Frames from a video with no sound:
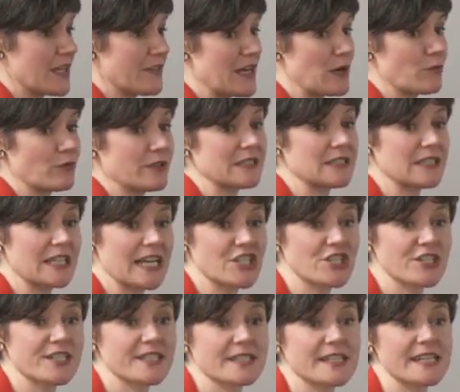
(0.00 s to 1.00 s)
that would
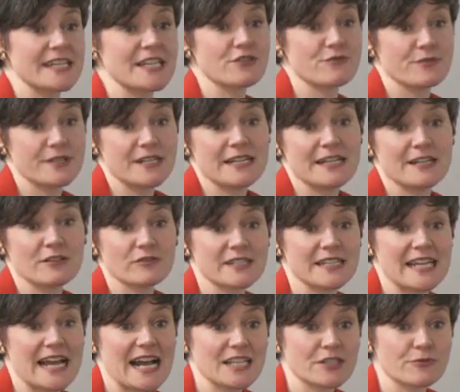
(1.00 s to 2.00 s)
legislate greenhouse
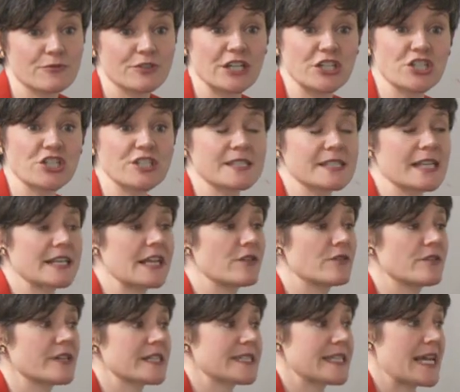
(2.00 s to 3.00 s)
gas reductions,
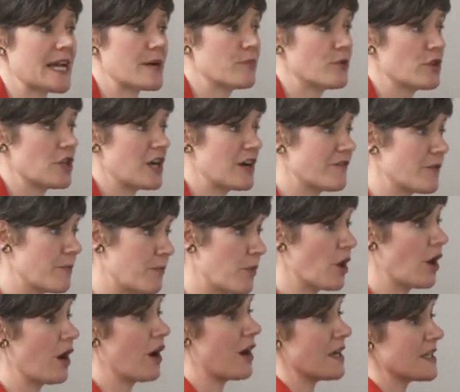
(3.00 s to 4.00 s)
another example of a
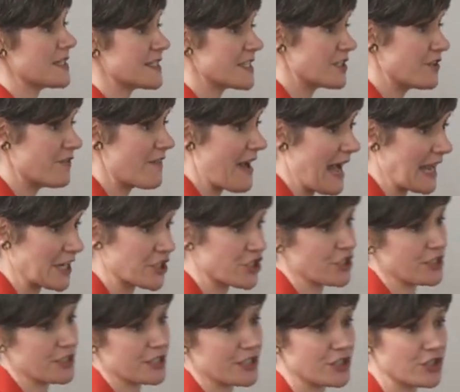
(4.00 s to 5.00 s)
positive
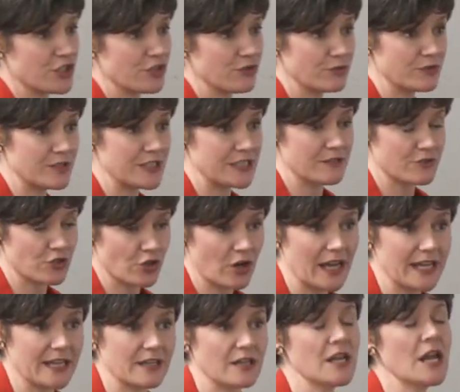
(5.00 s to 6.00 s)
action to
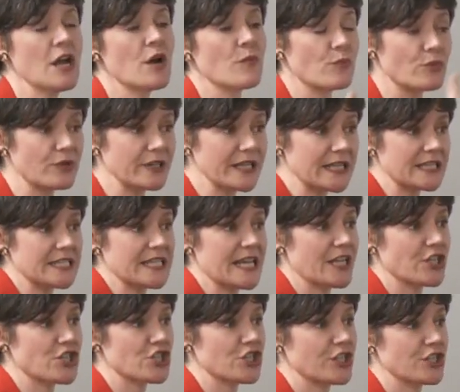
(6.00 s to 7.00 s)
try and bring
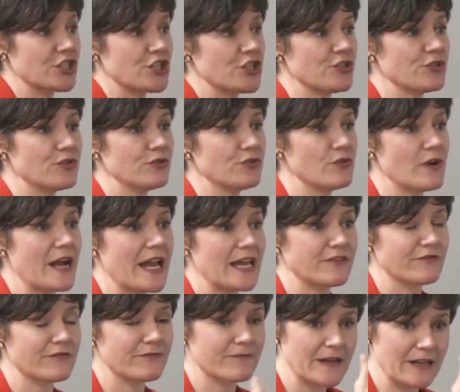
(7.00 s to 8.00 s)
attention to
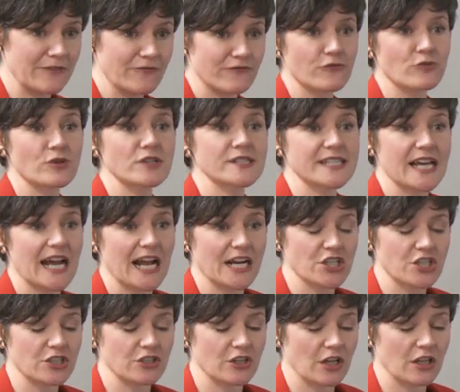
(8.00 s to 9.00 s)
and, and force
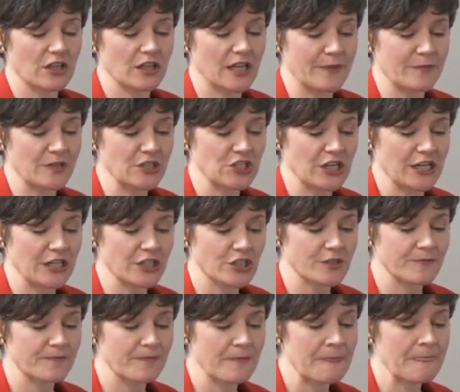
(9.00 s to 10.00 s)
action on climate
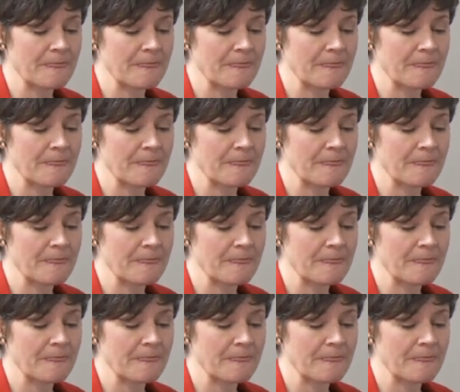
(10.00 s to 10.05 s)
change.